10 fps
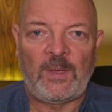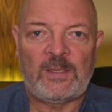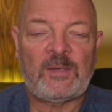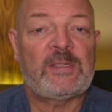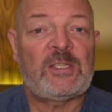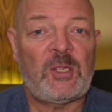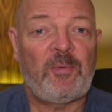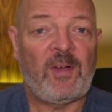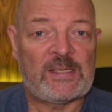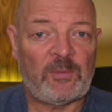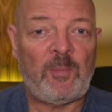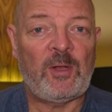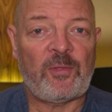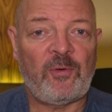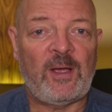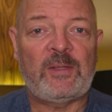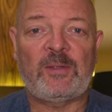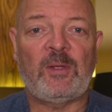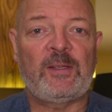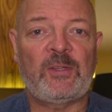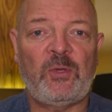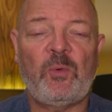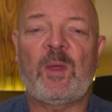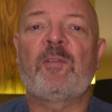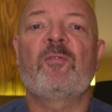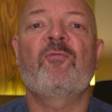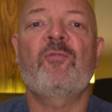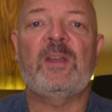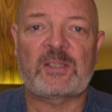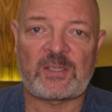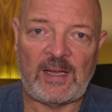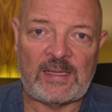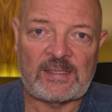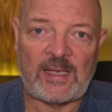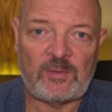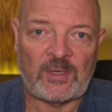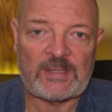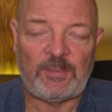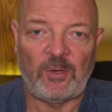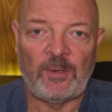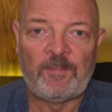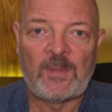So as a supervisor, when we look through I2, we have a rich landscape to explore.